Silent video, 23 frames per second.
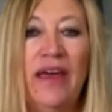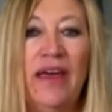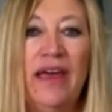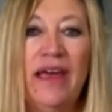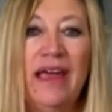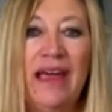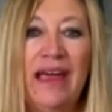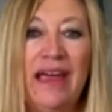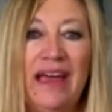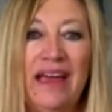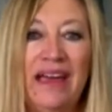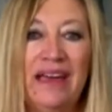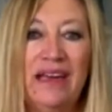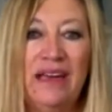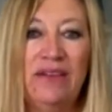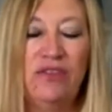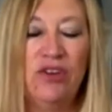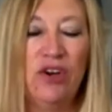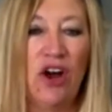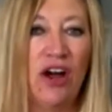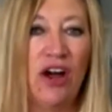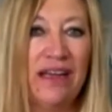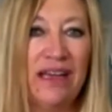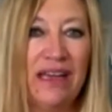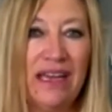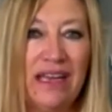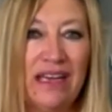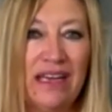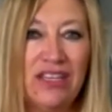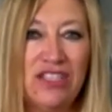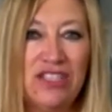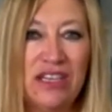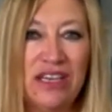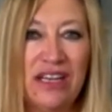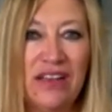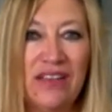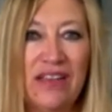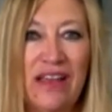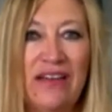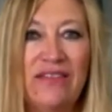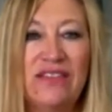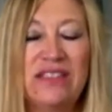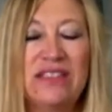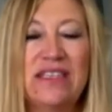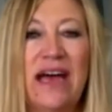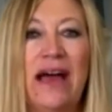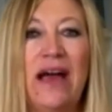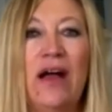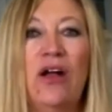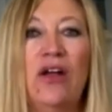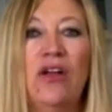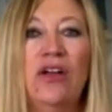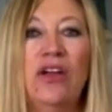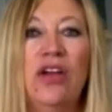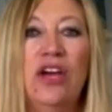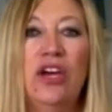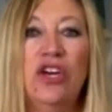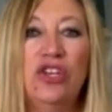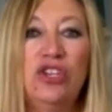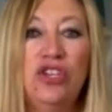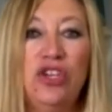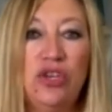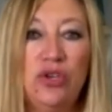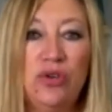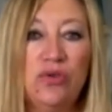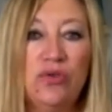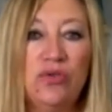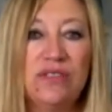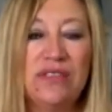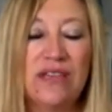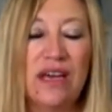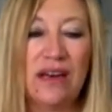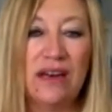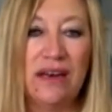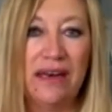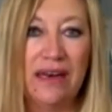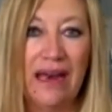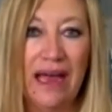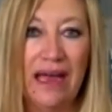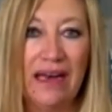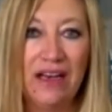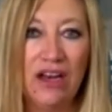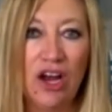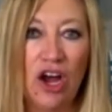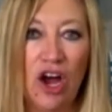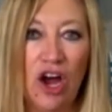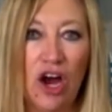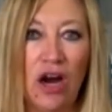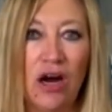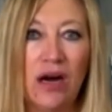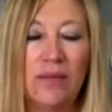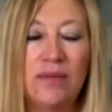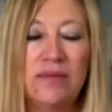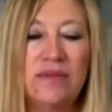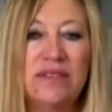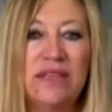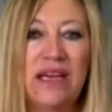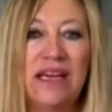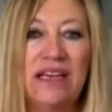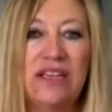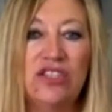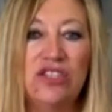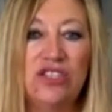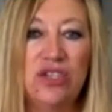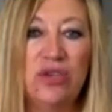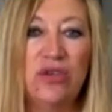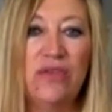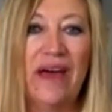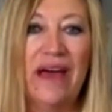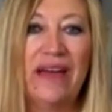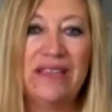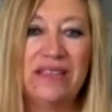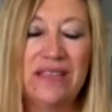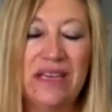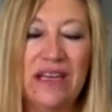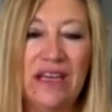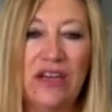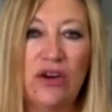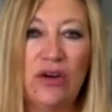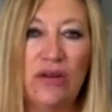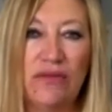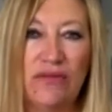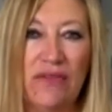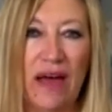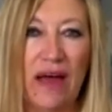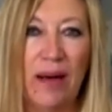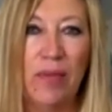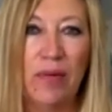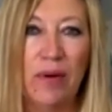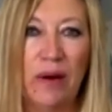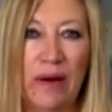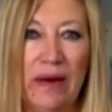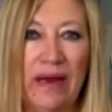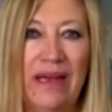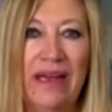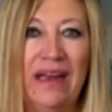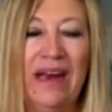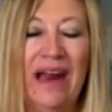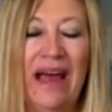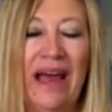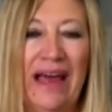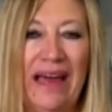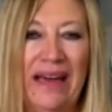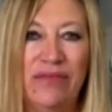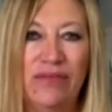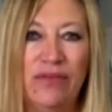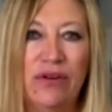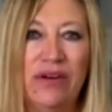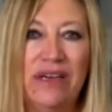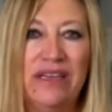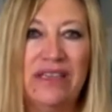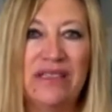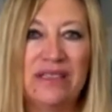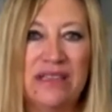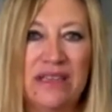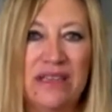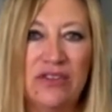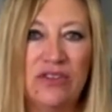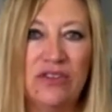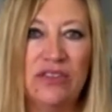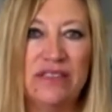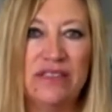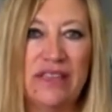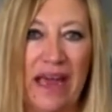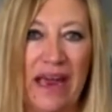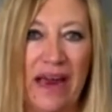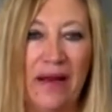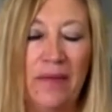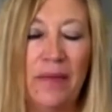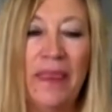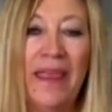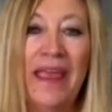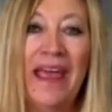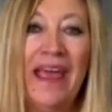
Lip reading: And if you're on a ketogenic lifestyle, use net carbs and do that to get your fiber in every single day.